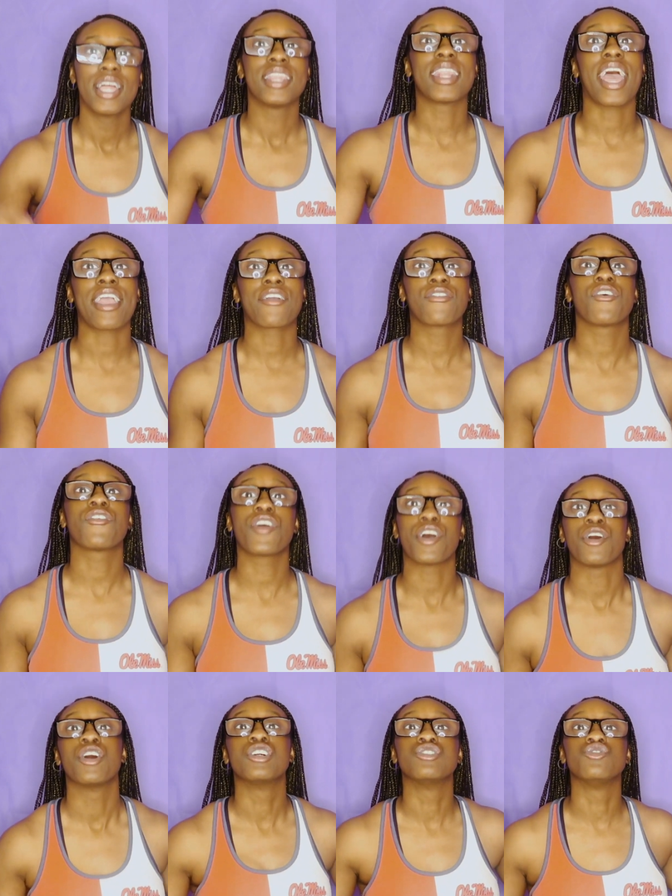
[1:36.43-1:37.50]
Like, for
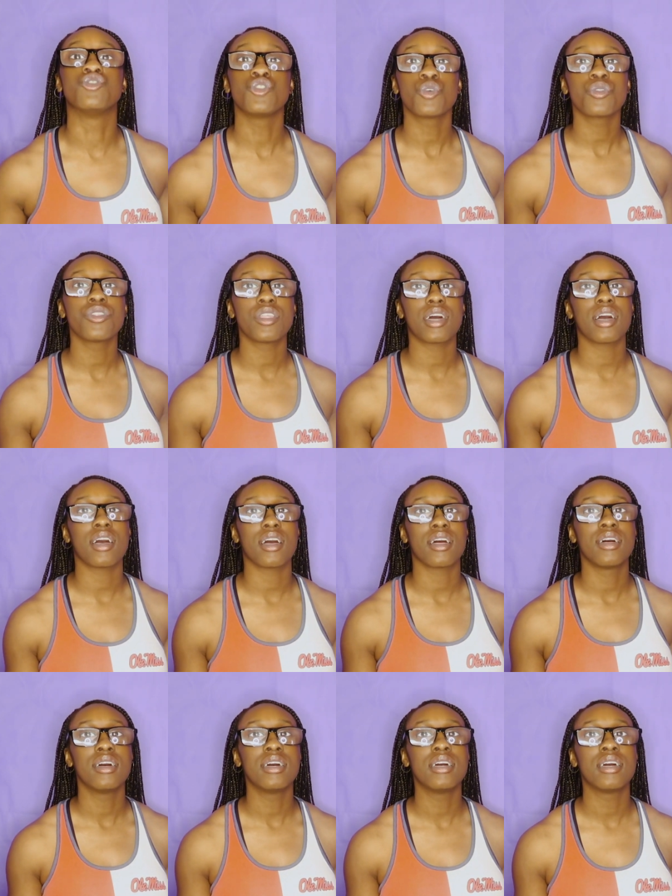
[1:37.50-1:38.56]
real, do
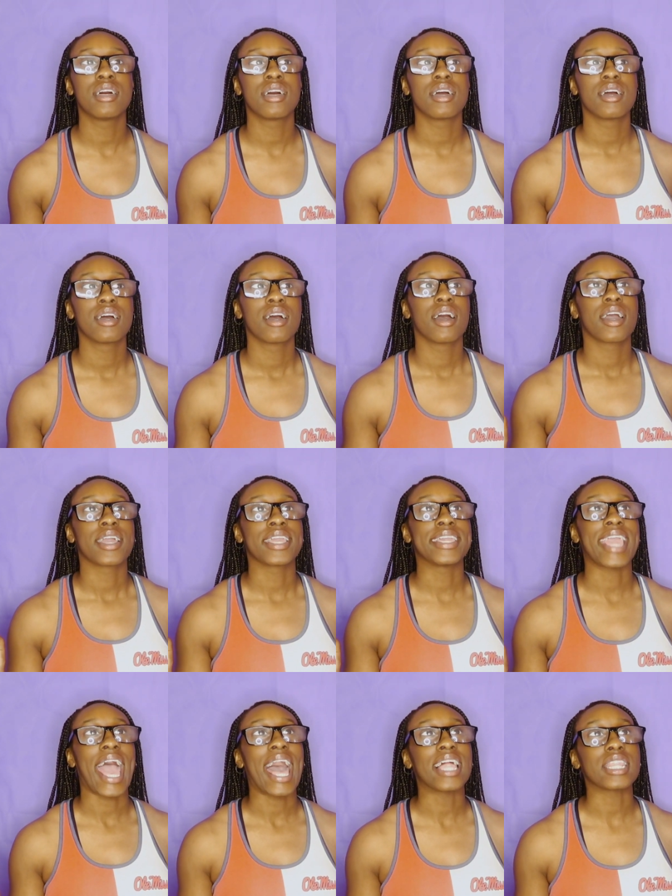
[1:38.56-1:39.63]
the
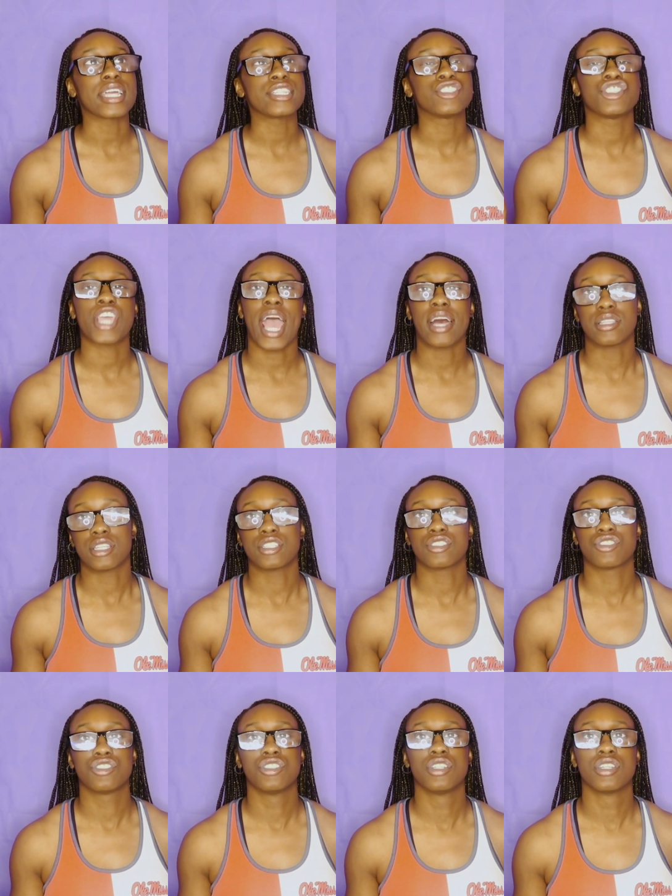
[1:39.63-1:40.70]
gallon
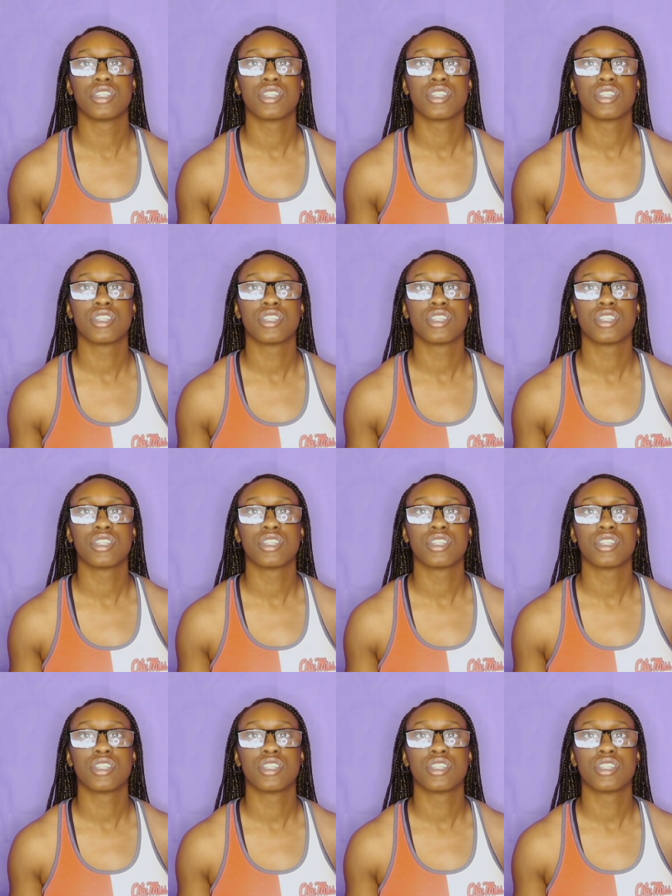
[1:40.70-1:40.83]
challenge.